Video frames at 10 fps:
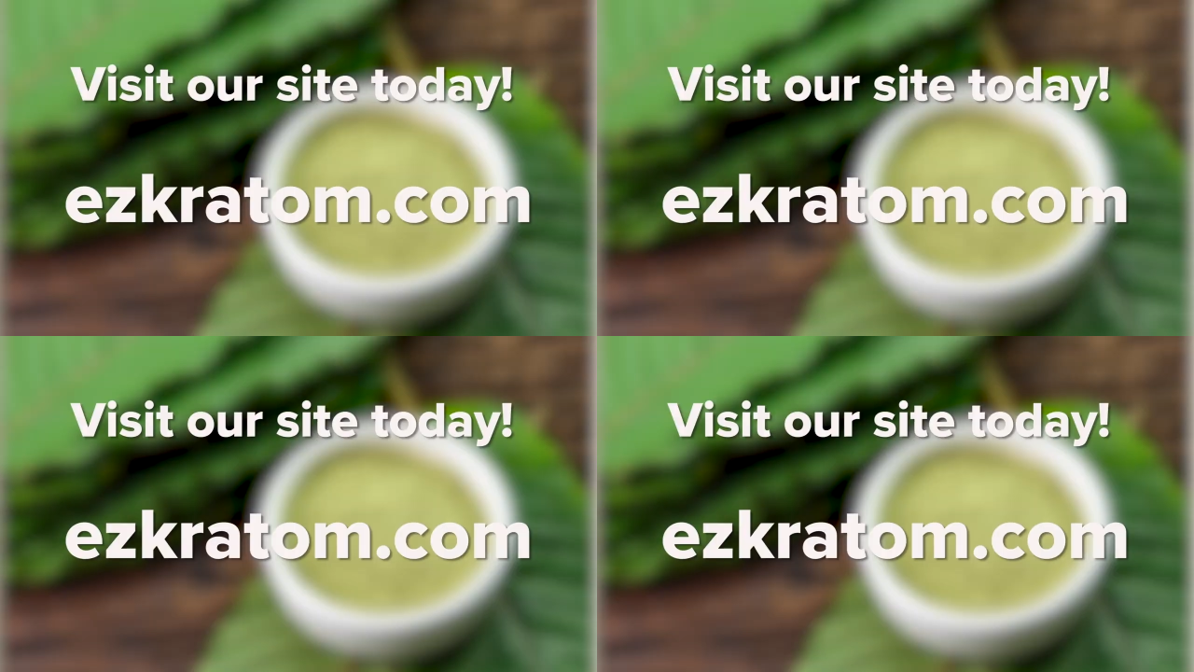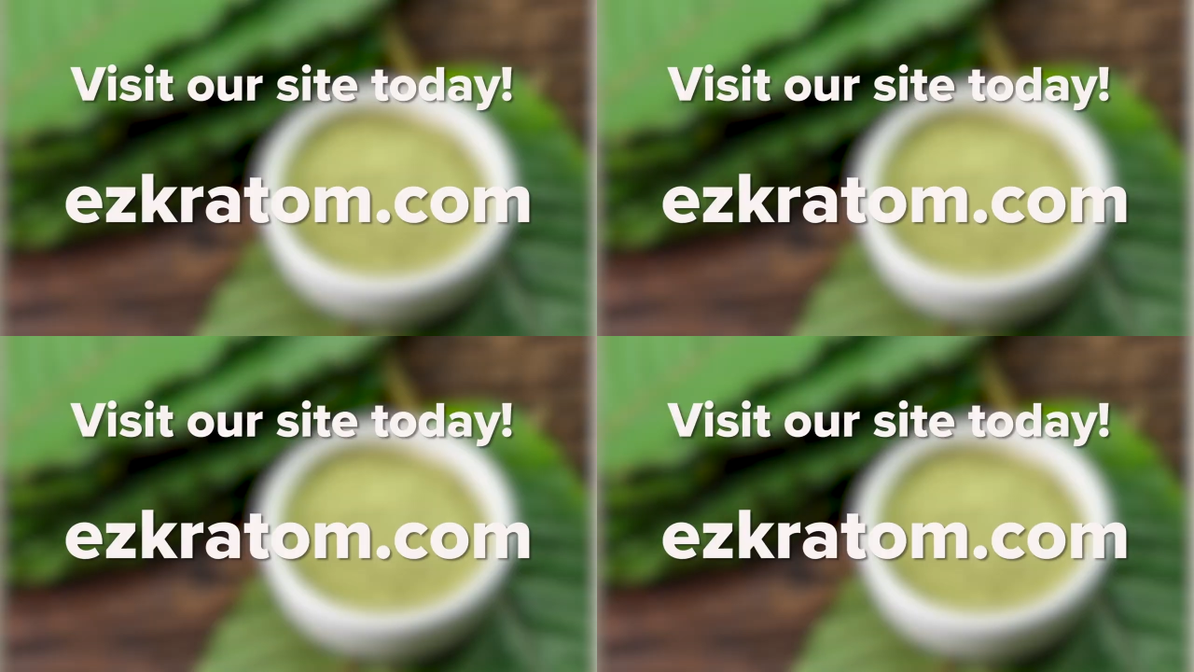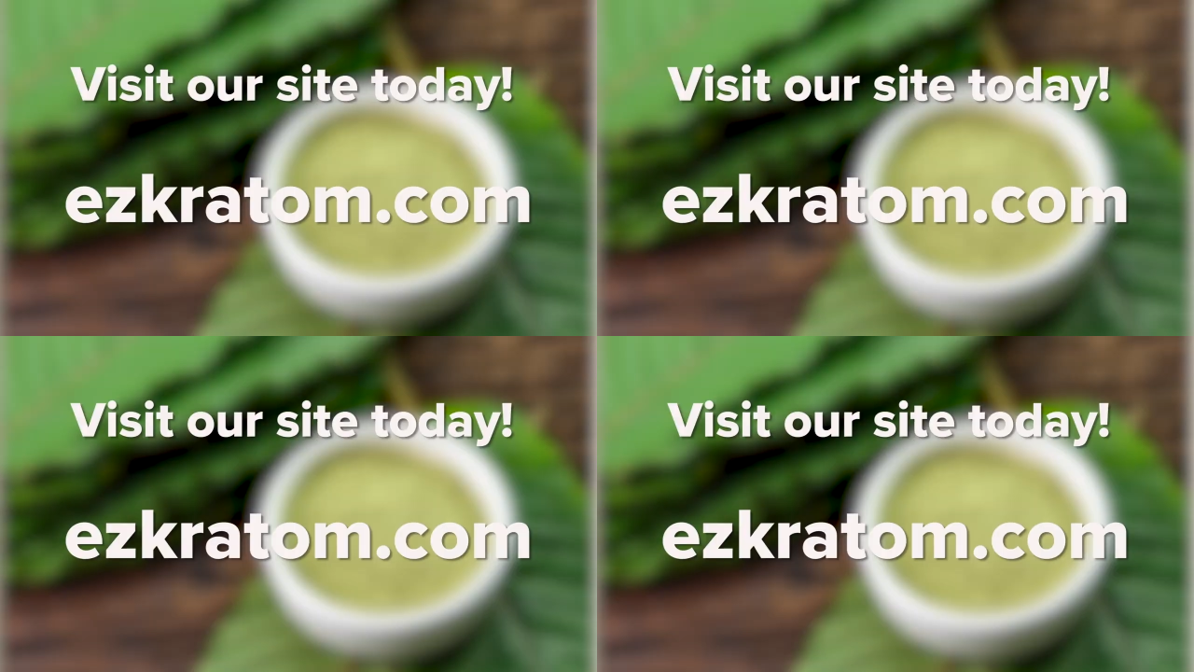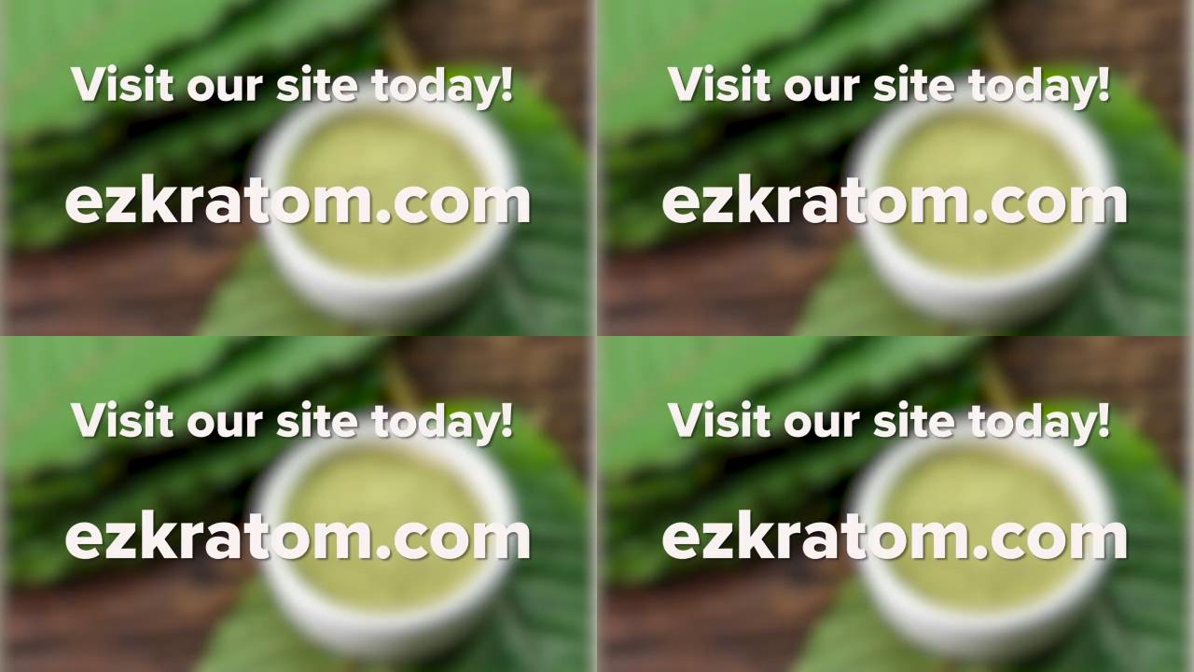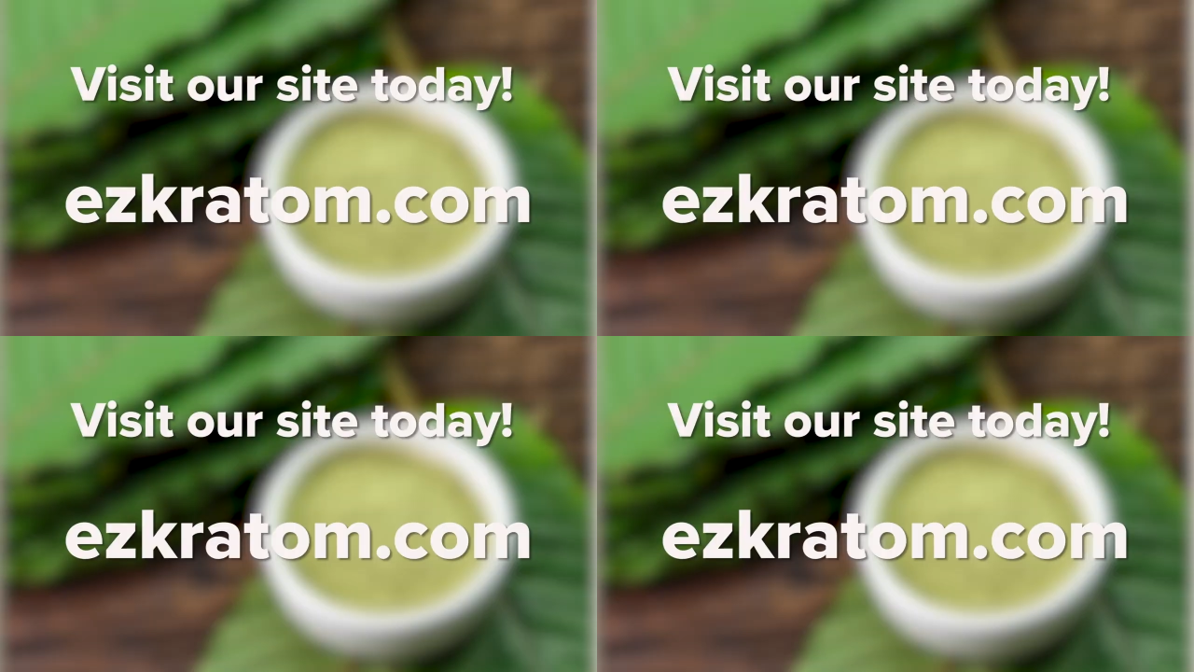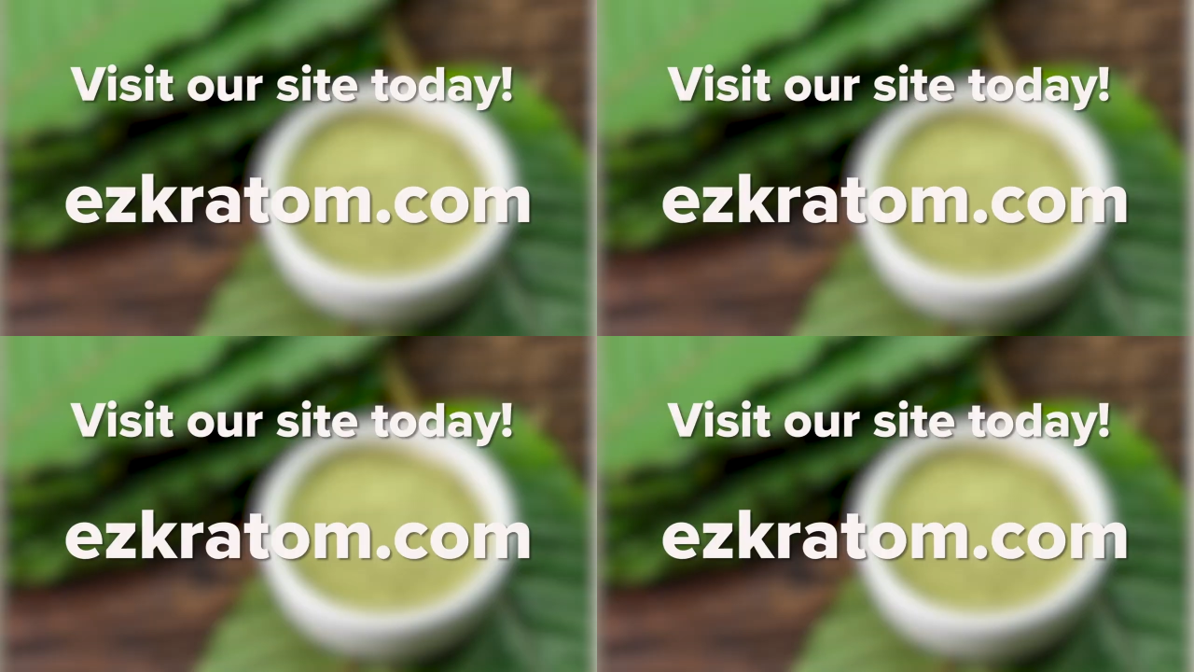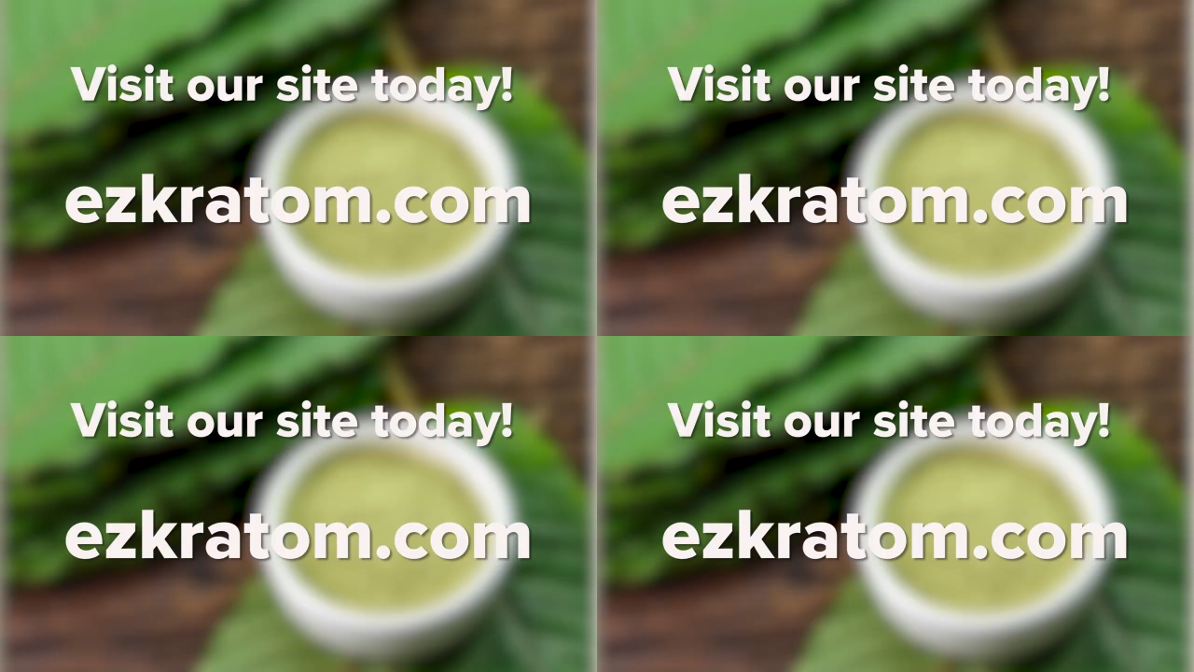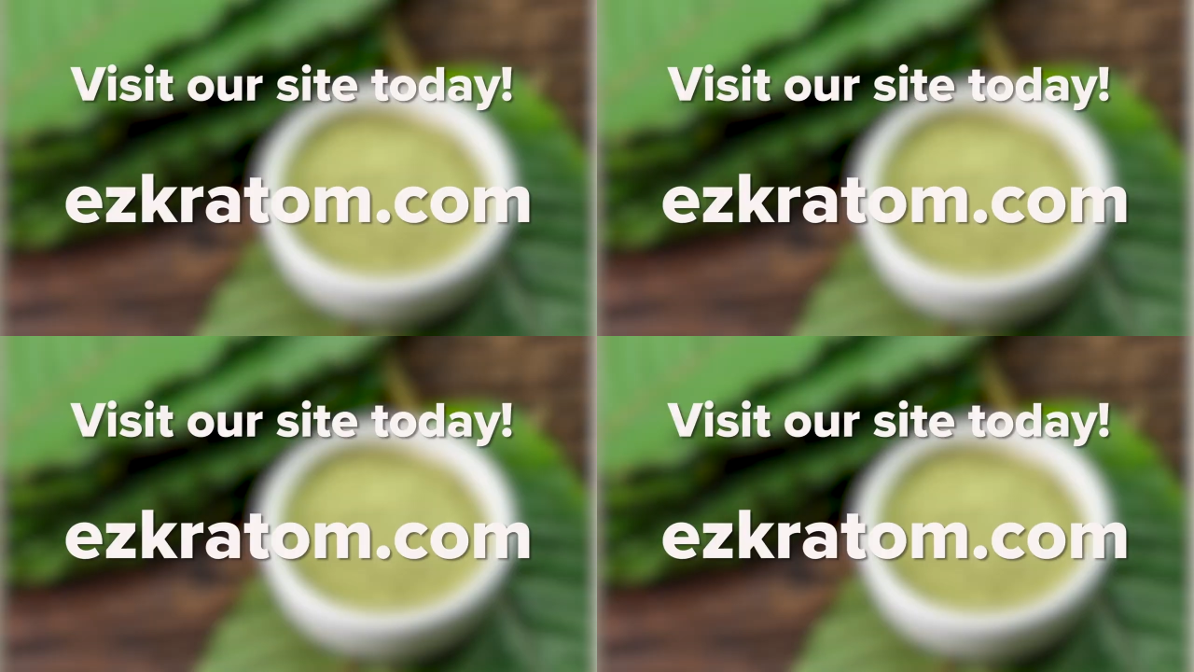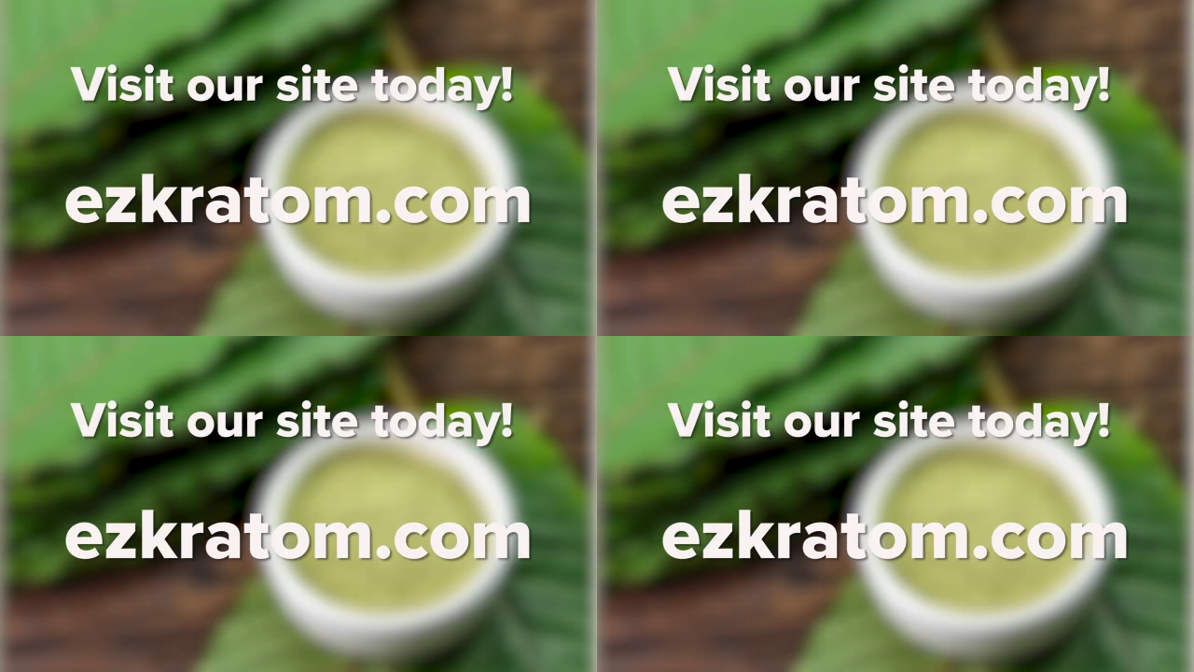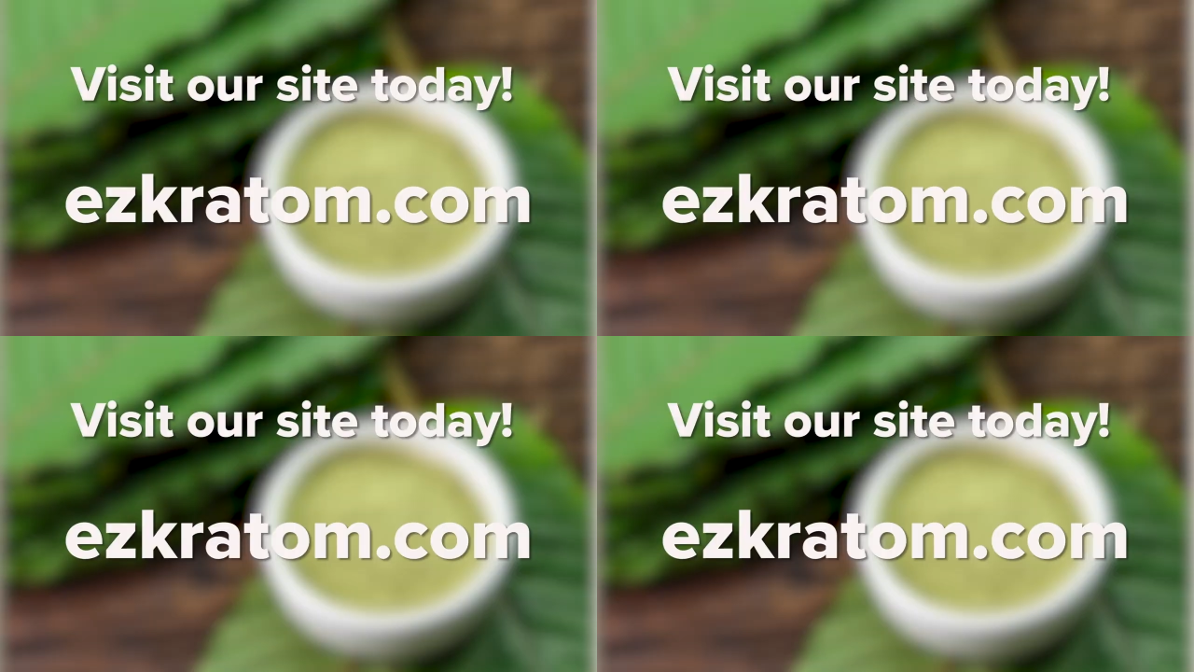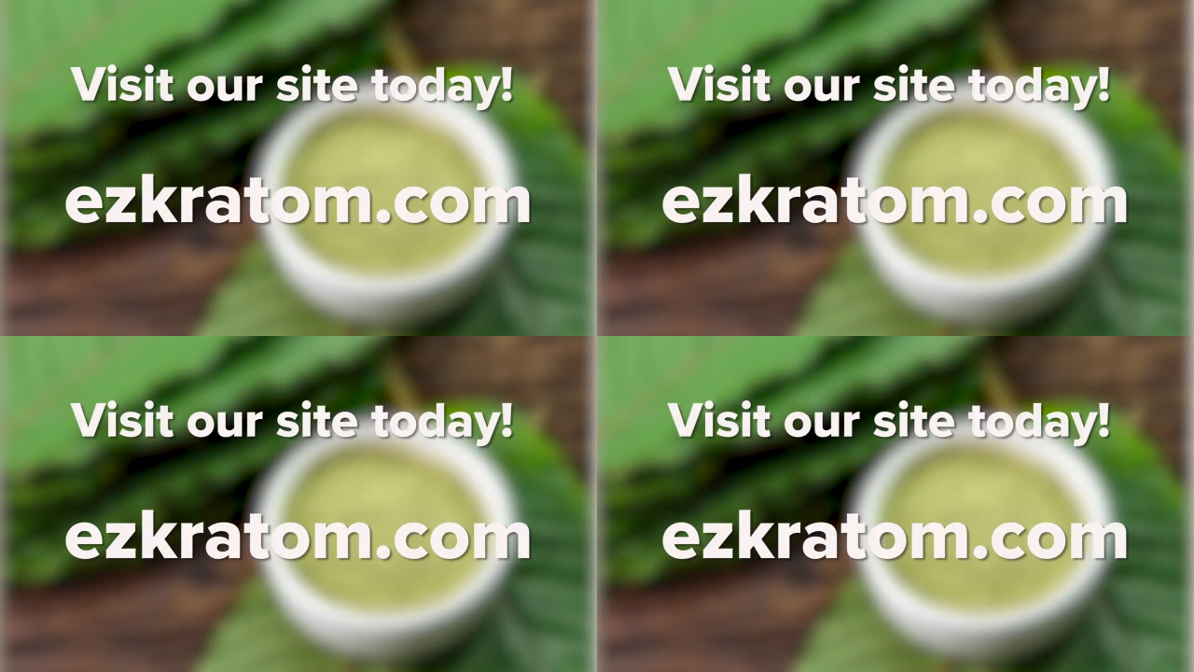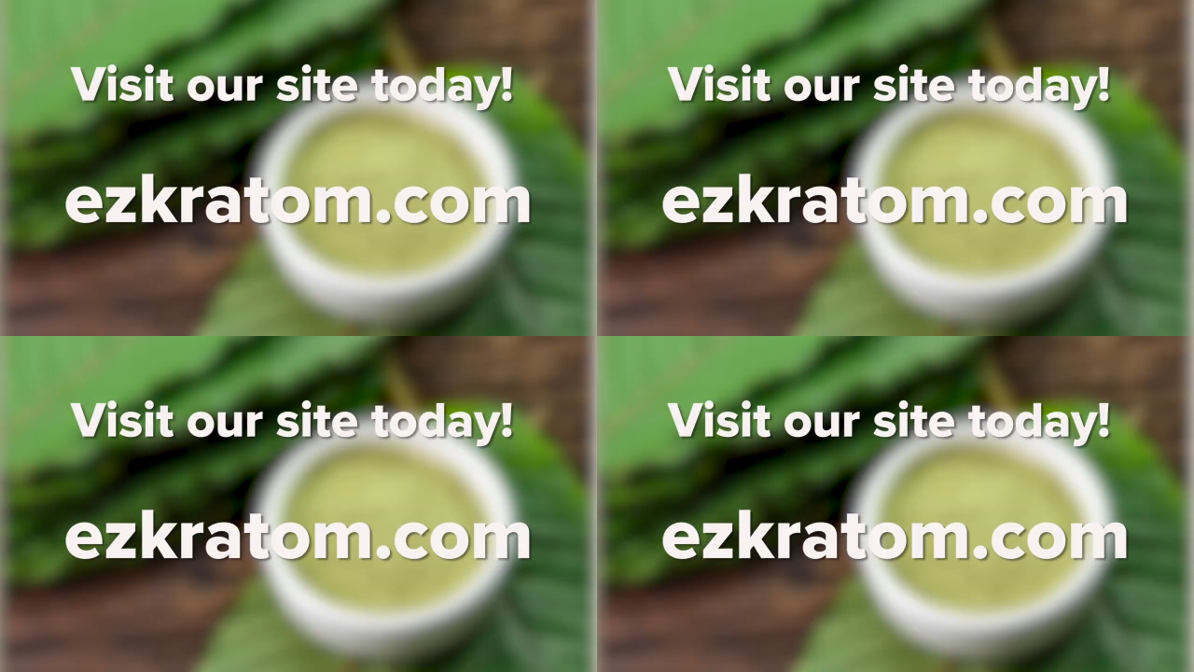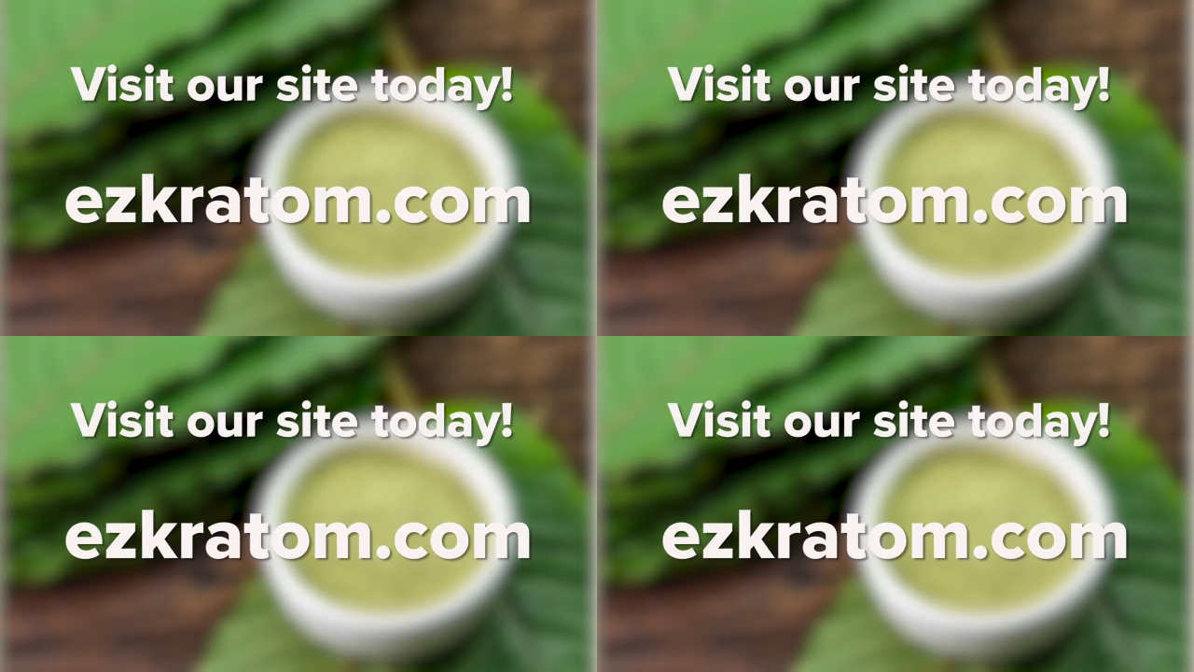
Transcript: No face is visible, so there are no lips to read.